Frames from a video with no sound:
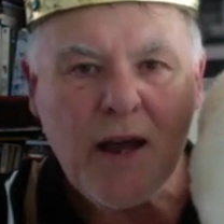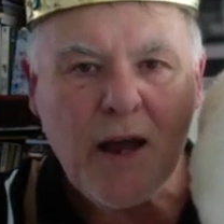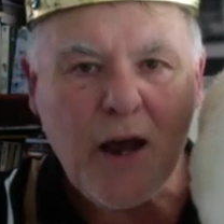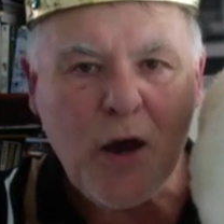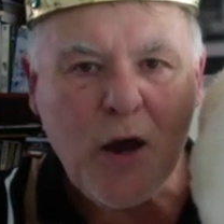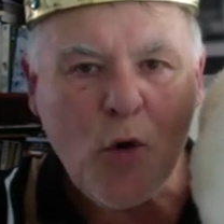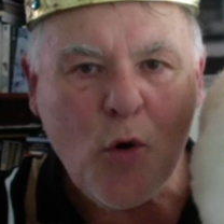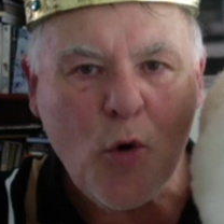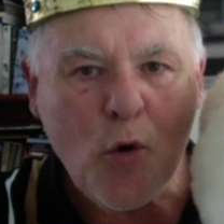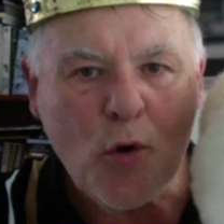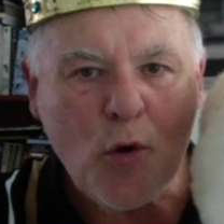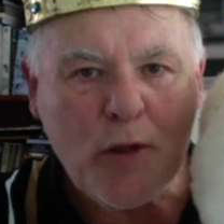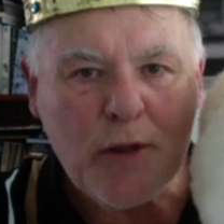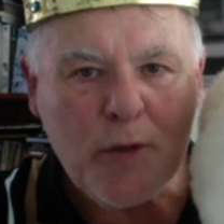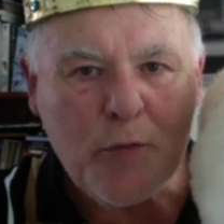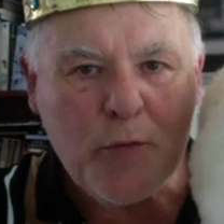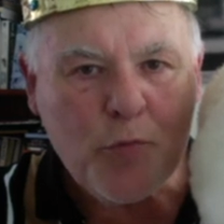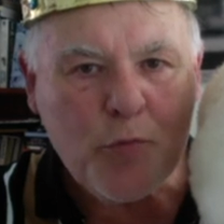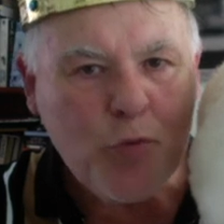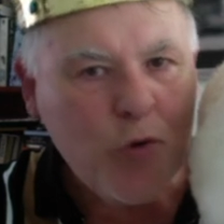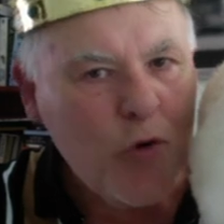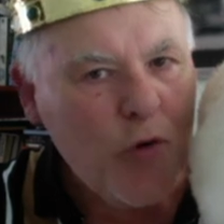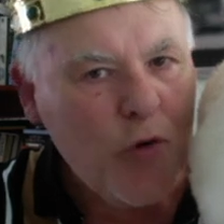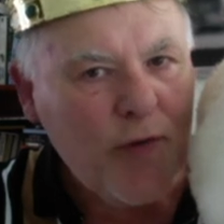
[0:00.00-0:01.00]
all
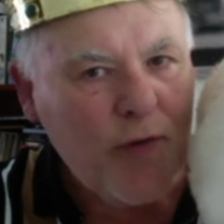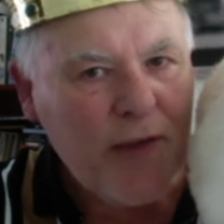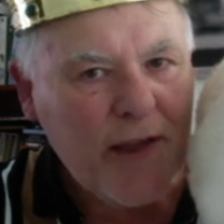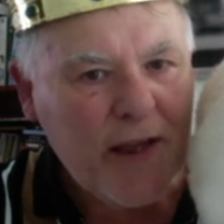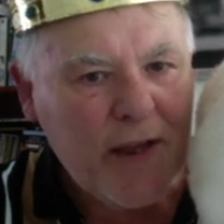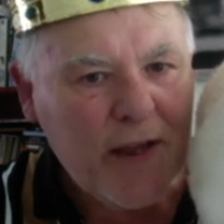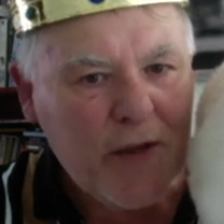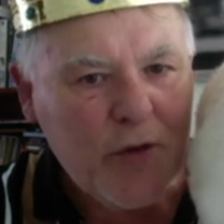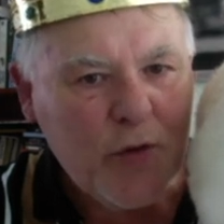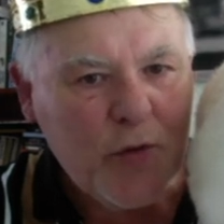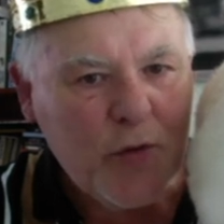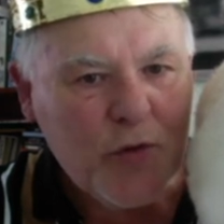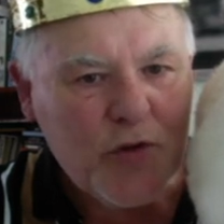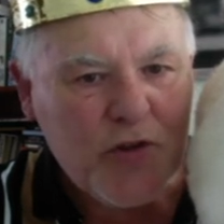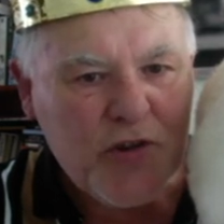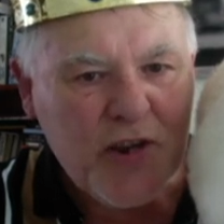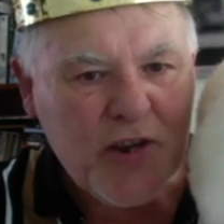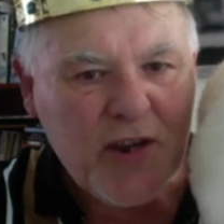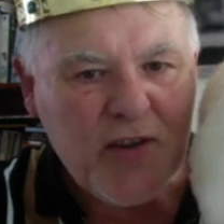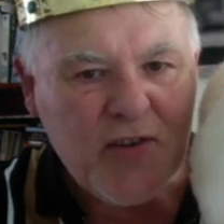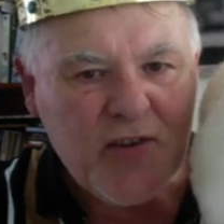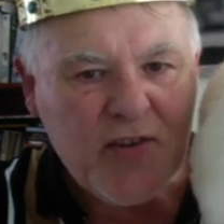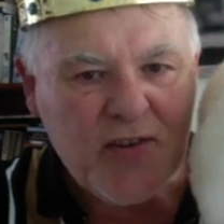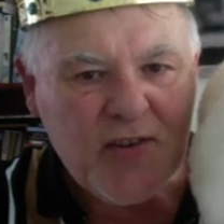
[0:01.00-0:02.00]
improving at your
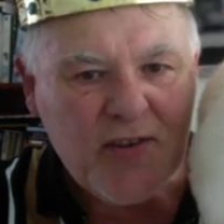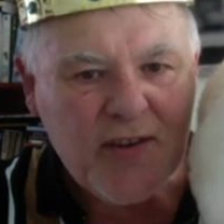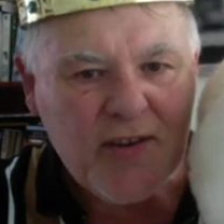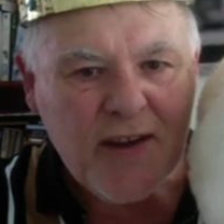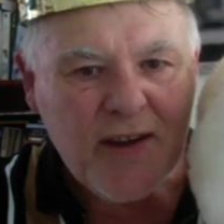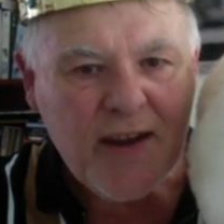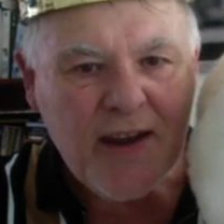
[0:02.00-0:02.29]
chess,